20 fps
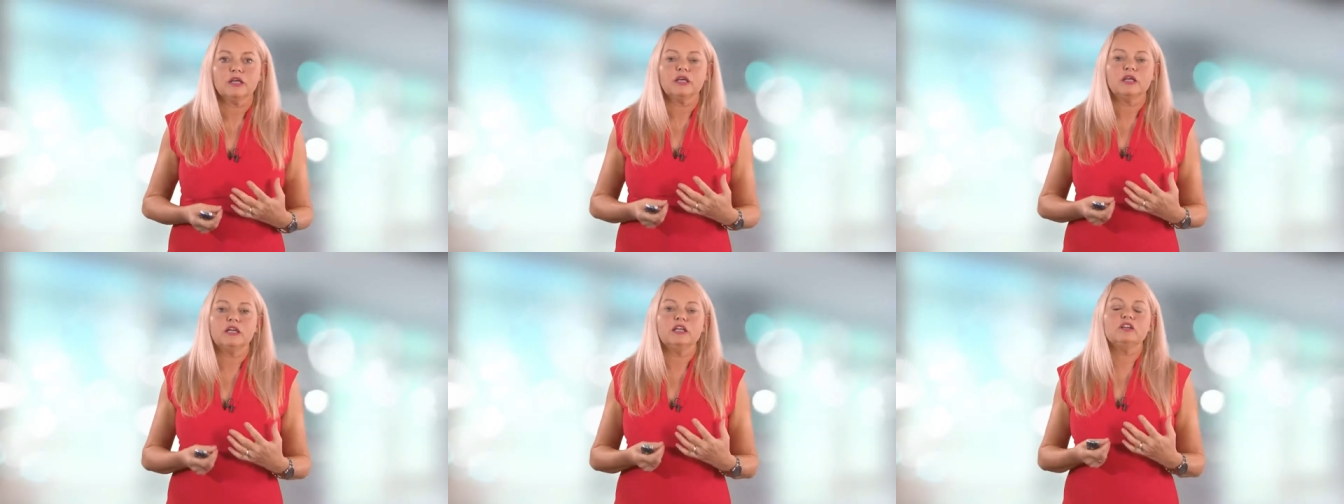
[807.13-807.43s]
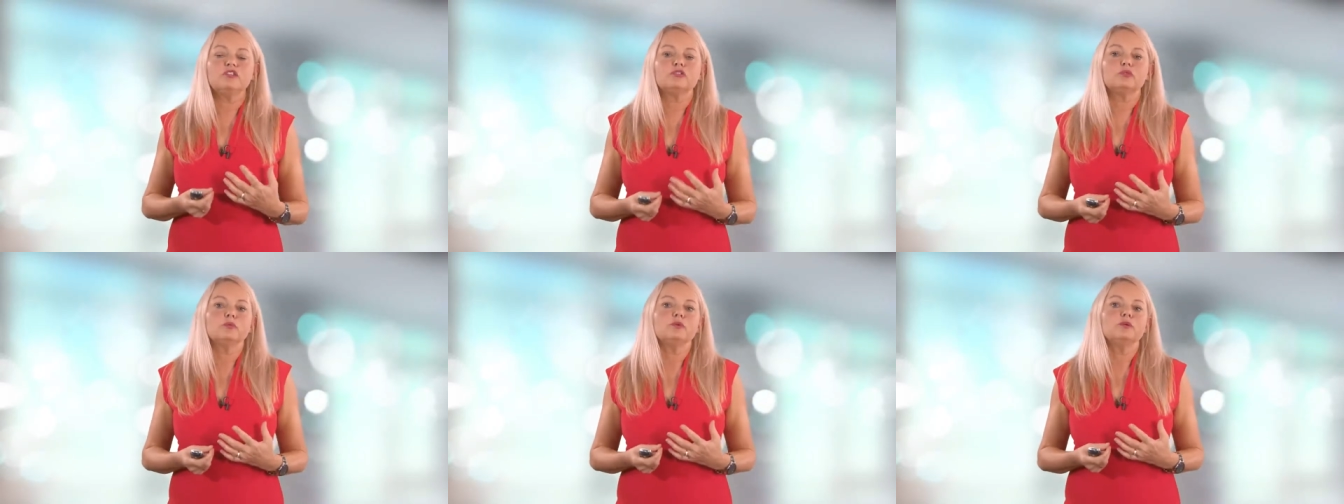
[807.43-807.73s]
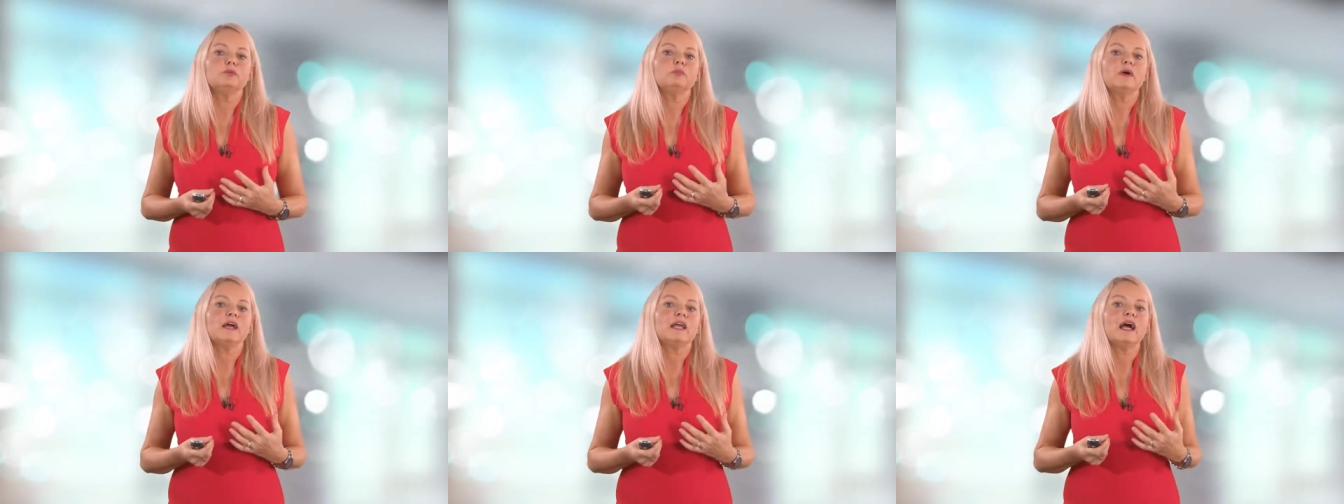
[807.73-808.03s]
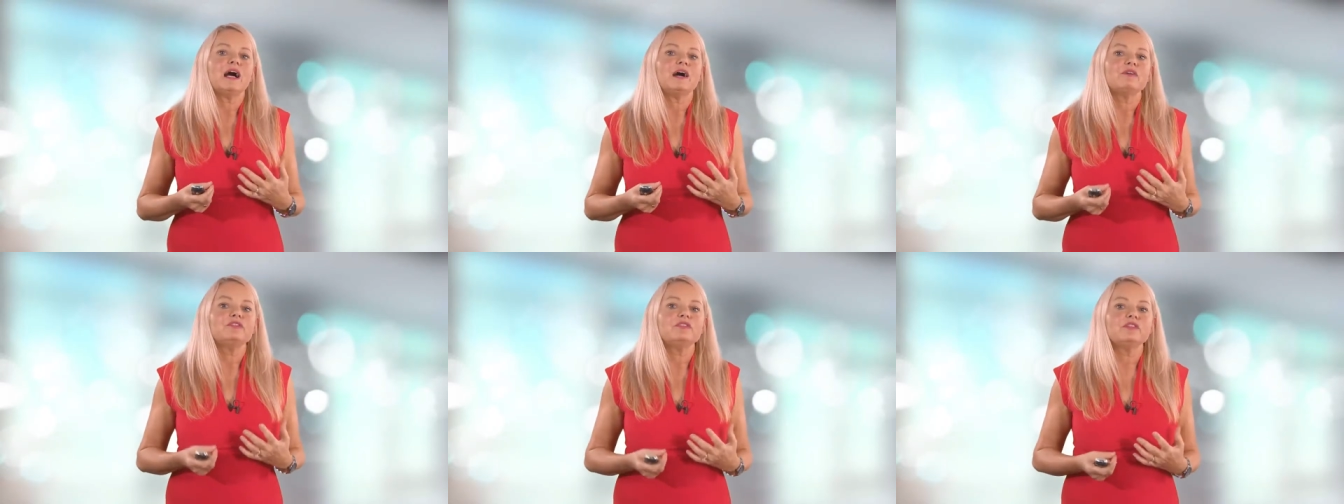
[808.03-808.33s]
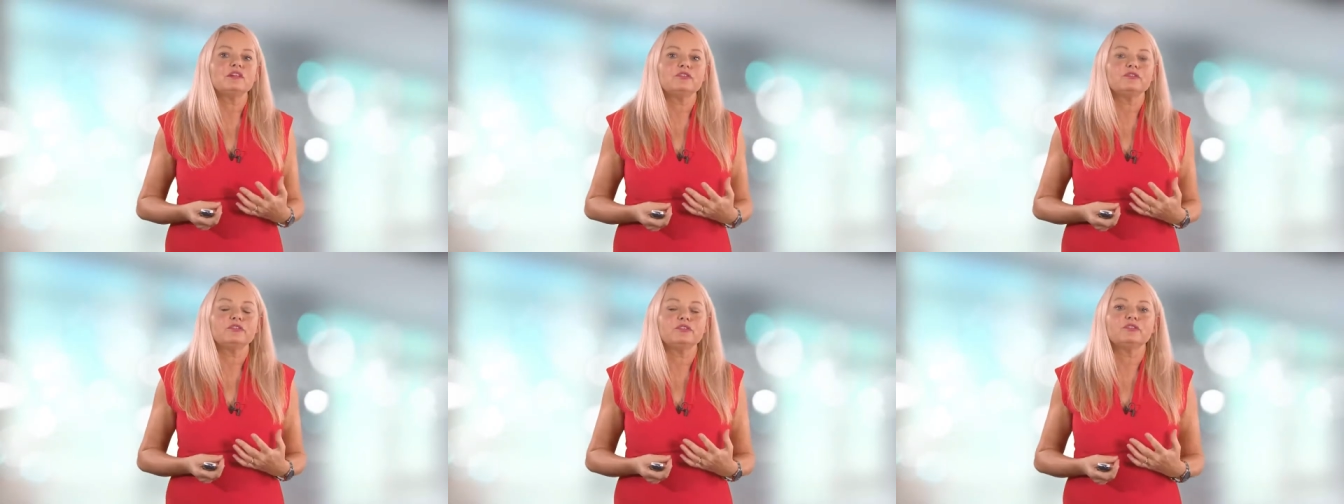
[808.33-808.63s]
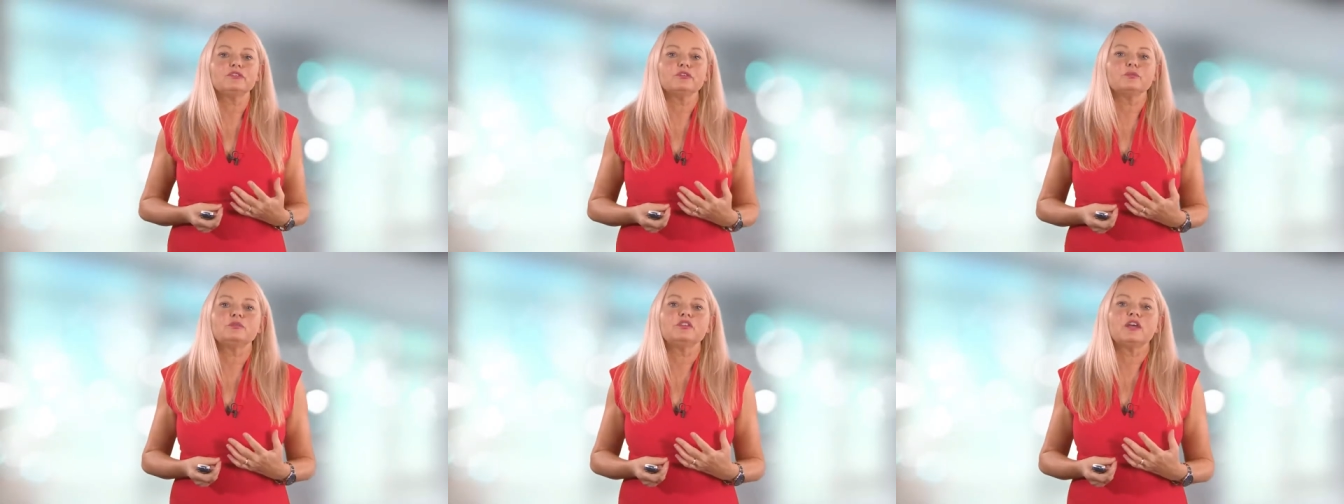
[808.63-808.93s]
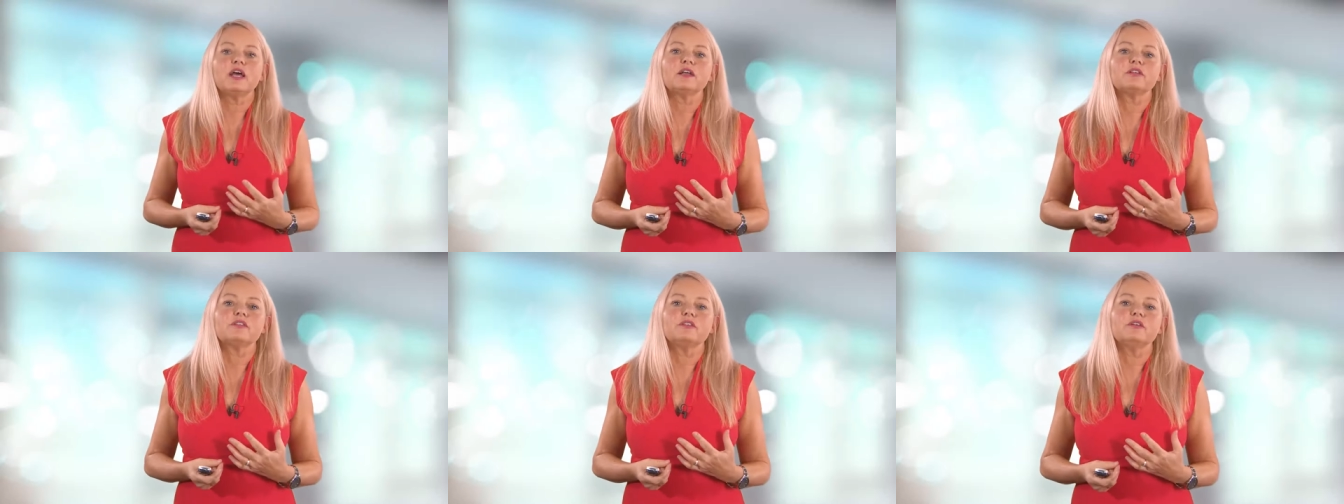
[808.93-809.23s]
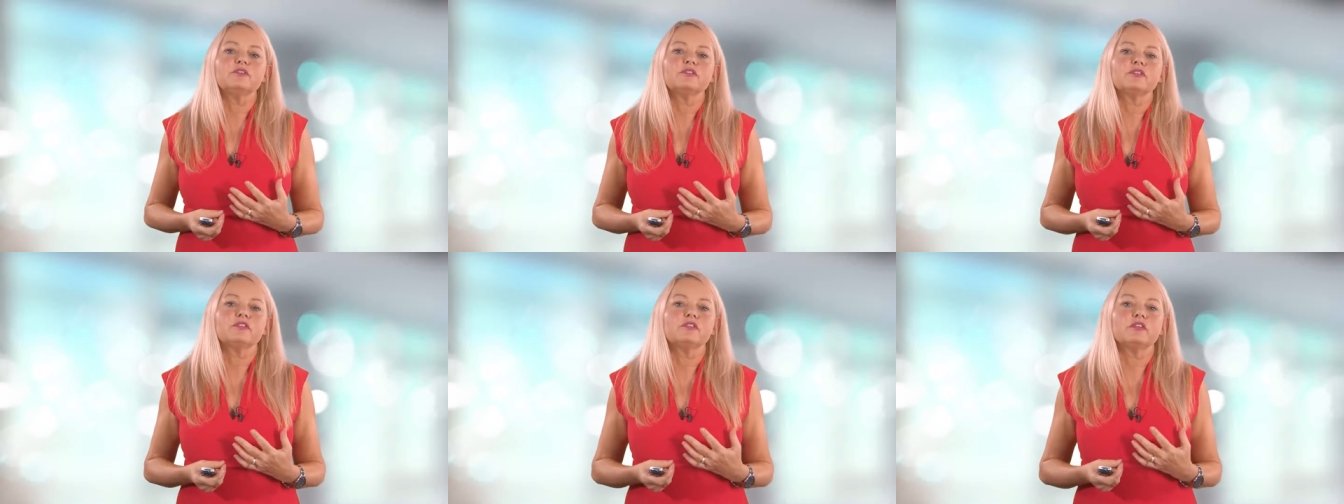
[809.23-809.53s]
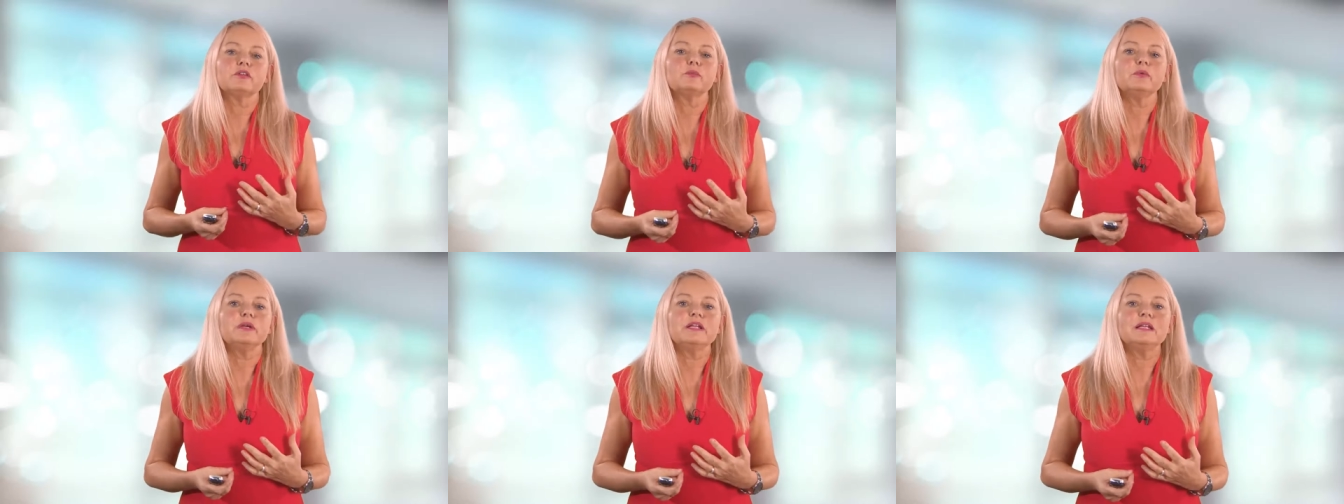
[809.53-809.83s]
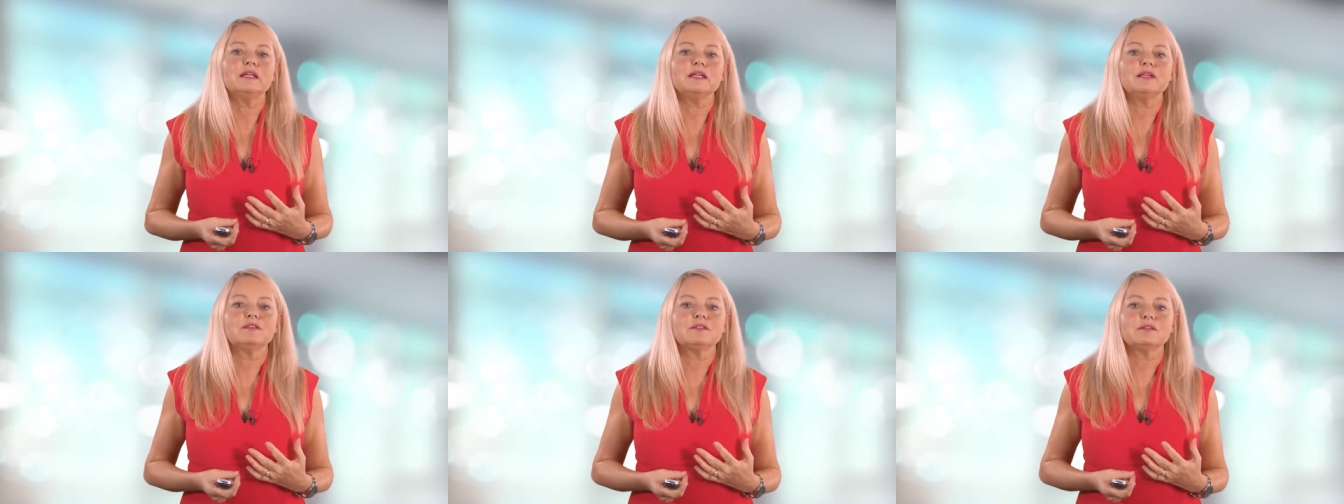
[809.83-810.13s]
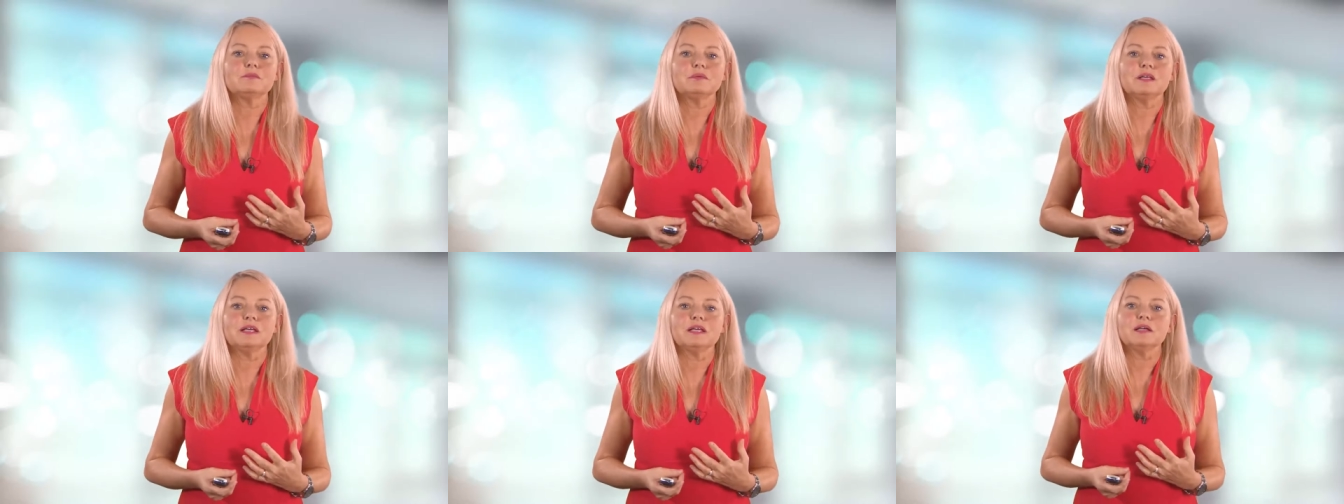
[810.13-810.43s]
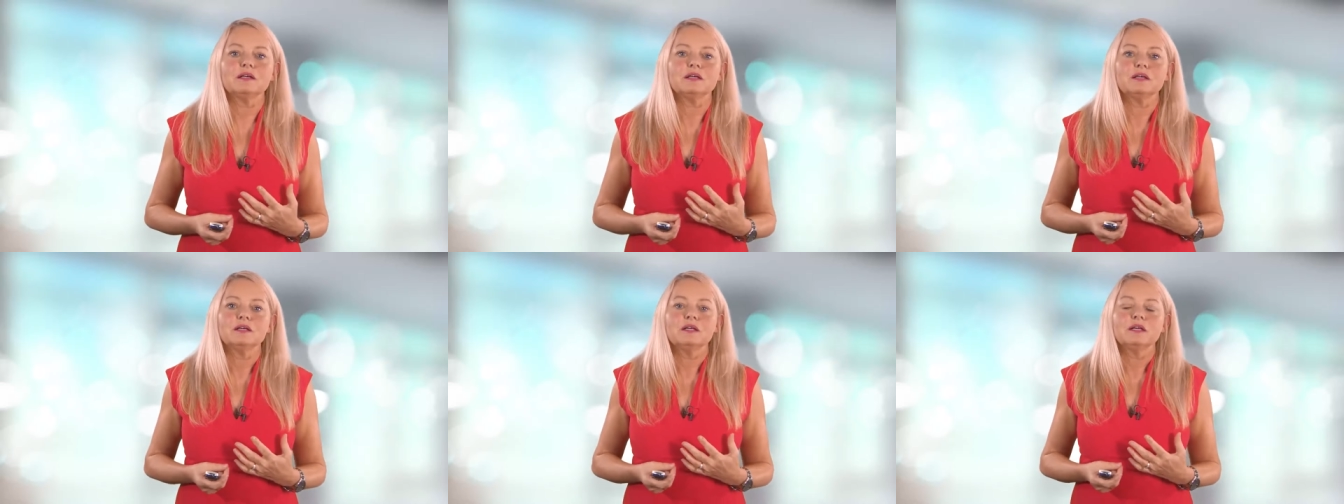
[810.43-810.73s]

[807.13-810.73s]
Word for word: Each wound may have different objectives that we need to meet.